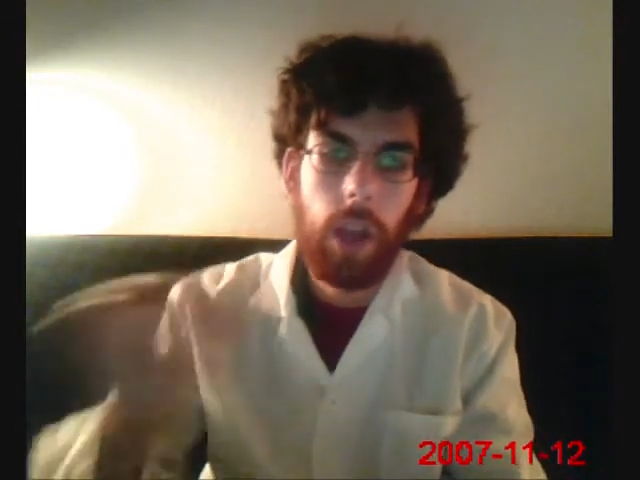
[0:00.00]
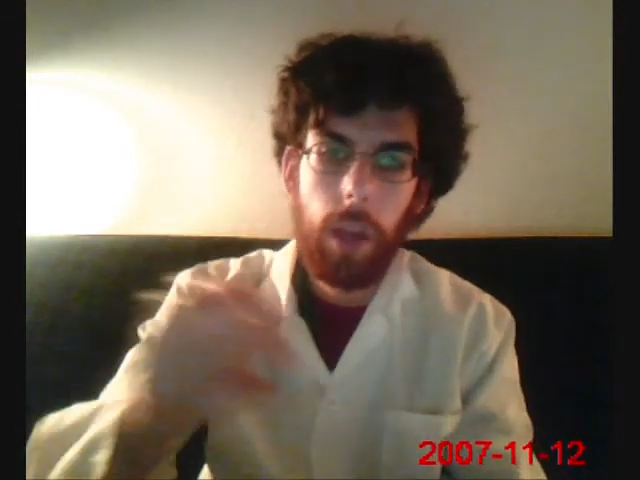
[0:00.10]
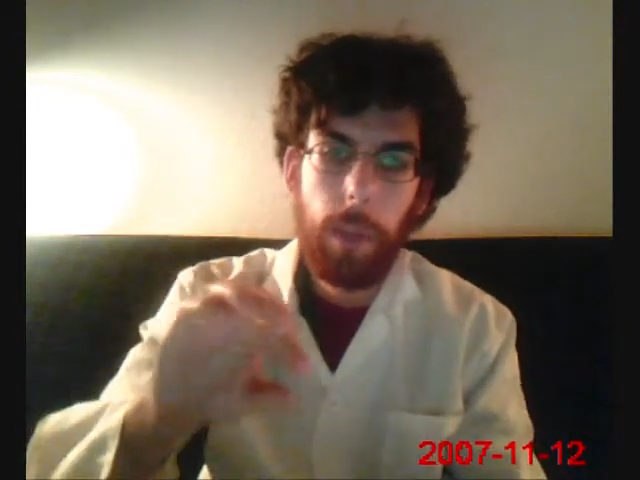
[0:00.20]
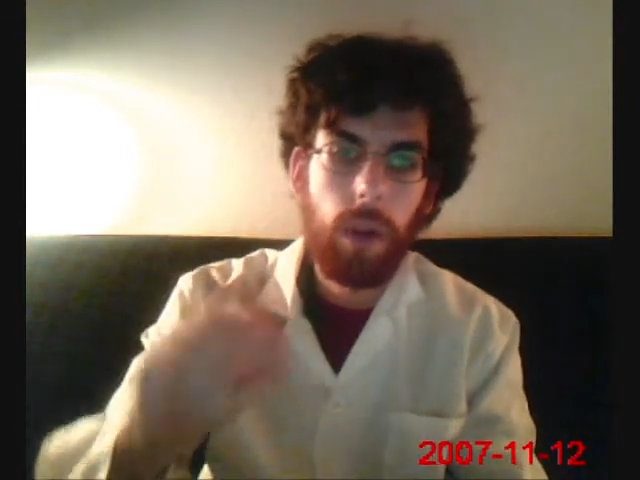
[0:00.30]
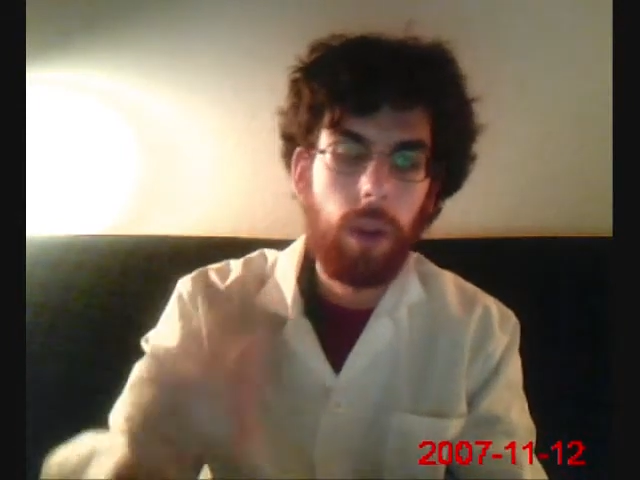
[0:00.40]
You
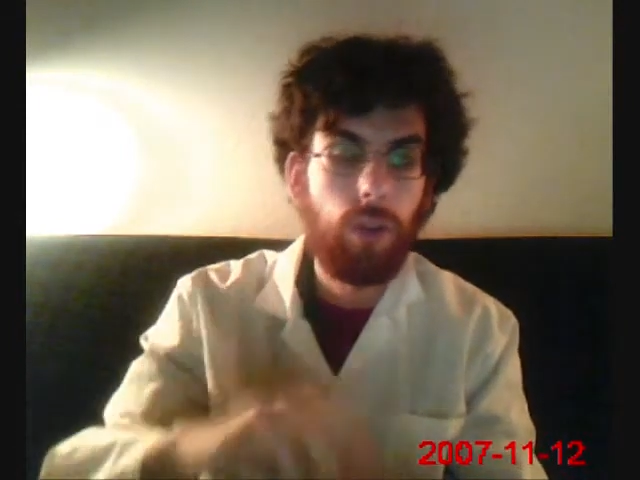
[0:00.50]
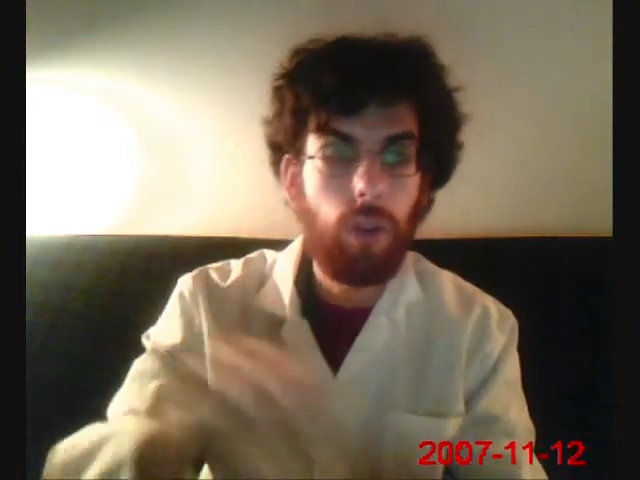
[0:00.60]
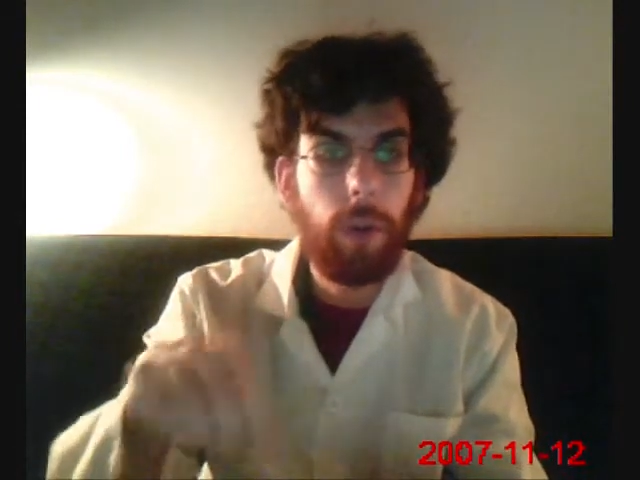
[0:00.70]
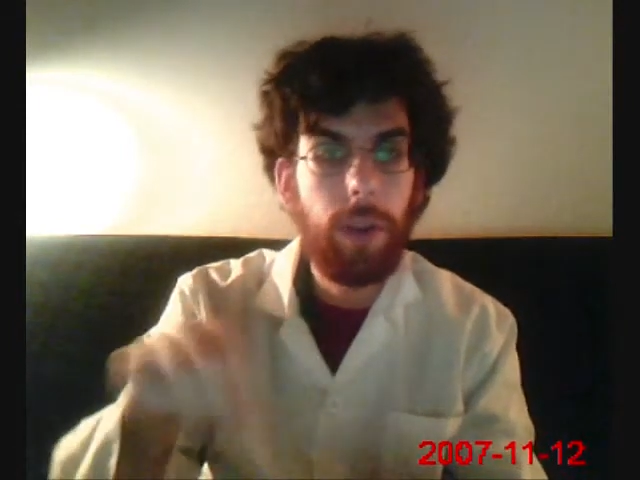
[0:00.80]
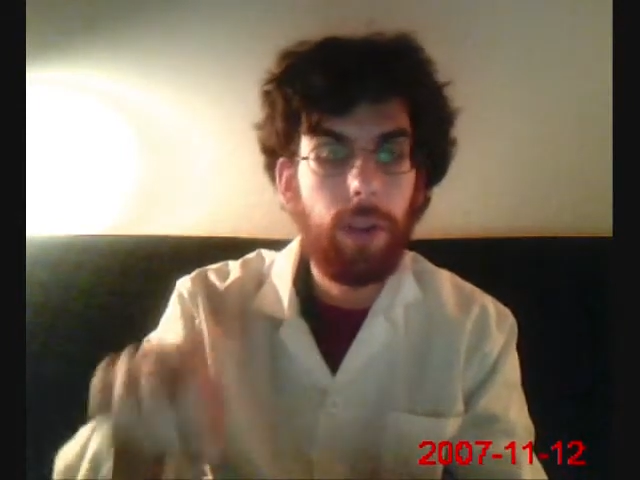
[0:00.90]
put a little
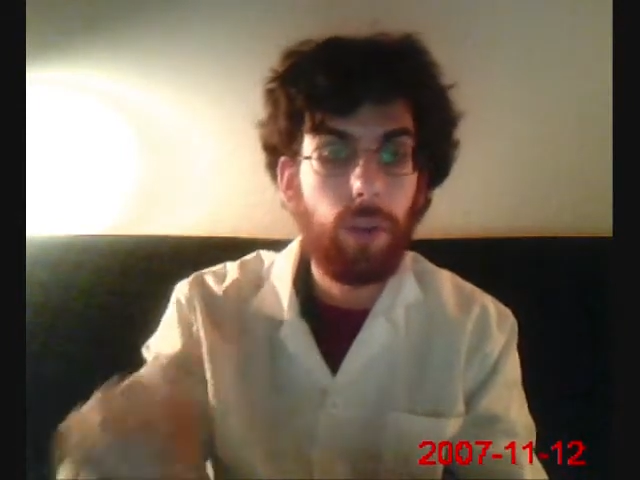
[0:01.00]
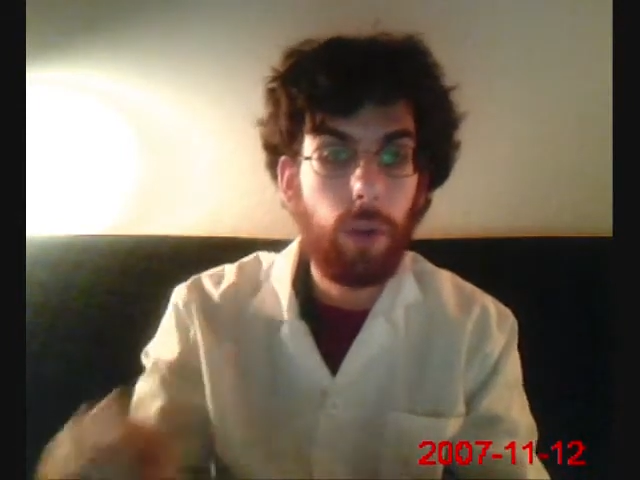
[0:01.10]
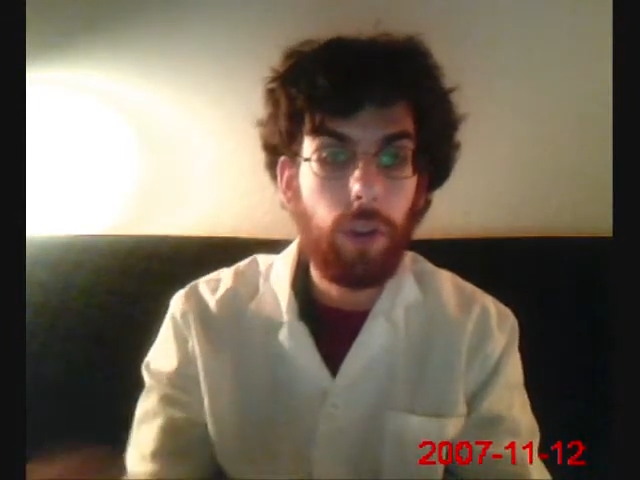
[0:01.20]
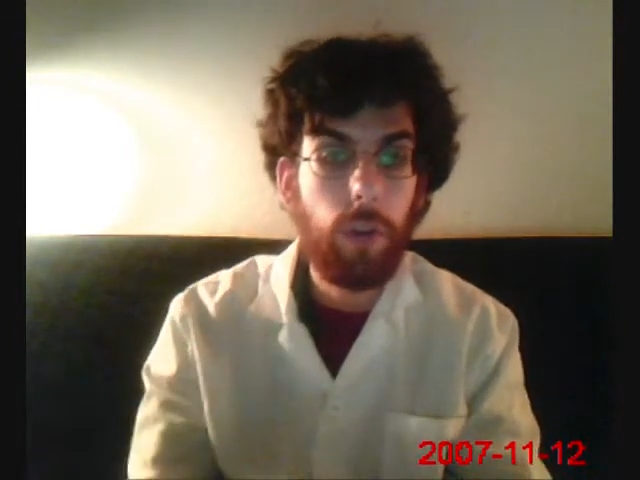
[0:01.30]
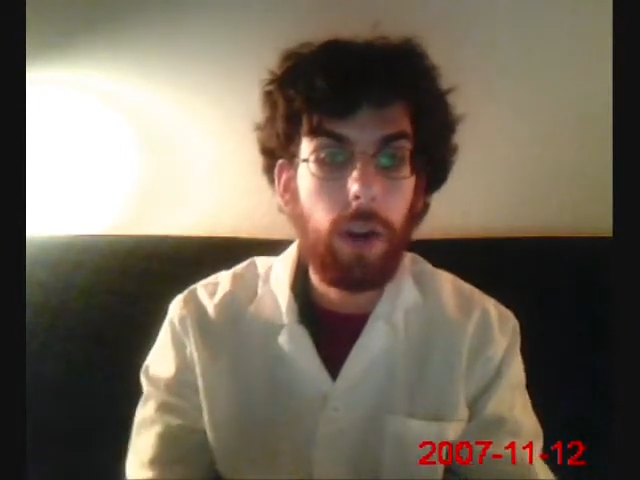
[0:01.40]
sugar in, you stir it
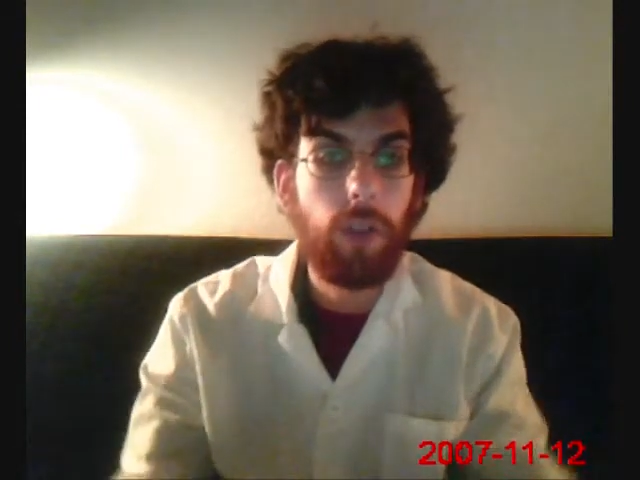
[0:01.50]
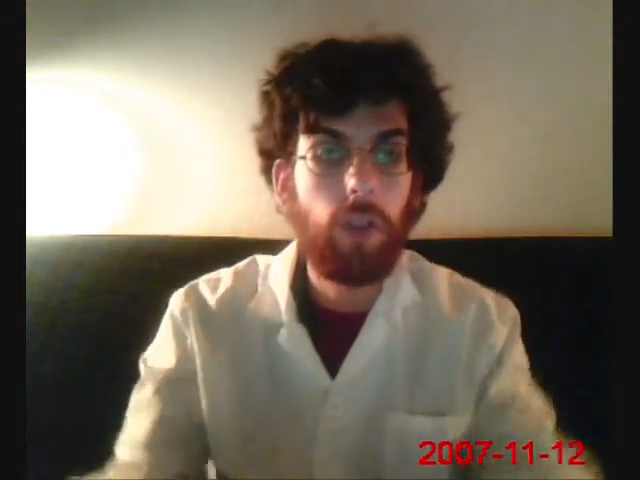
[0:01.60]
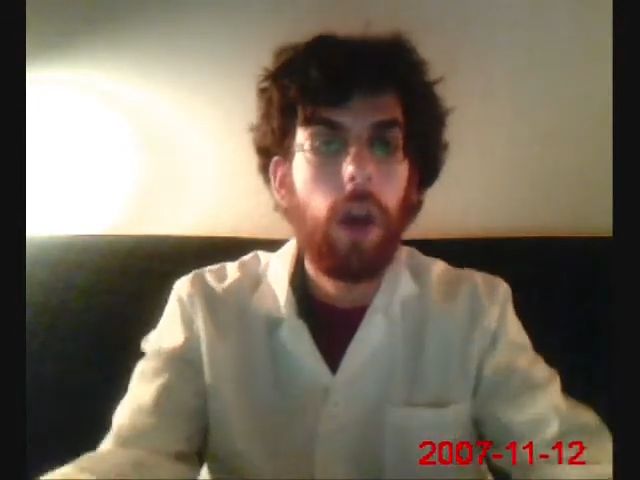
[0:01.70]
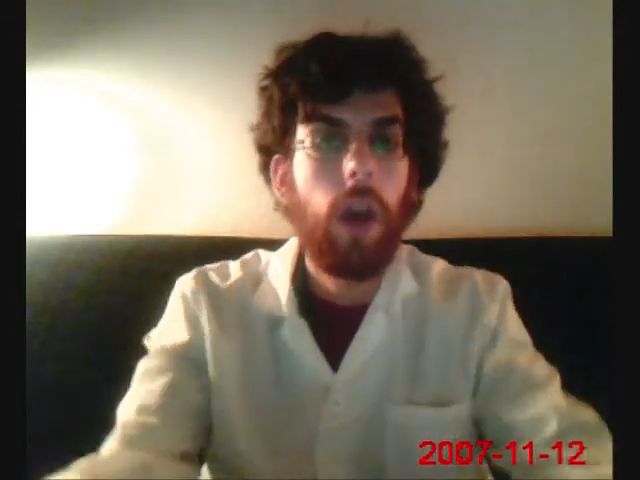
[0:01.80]
too much,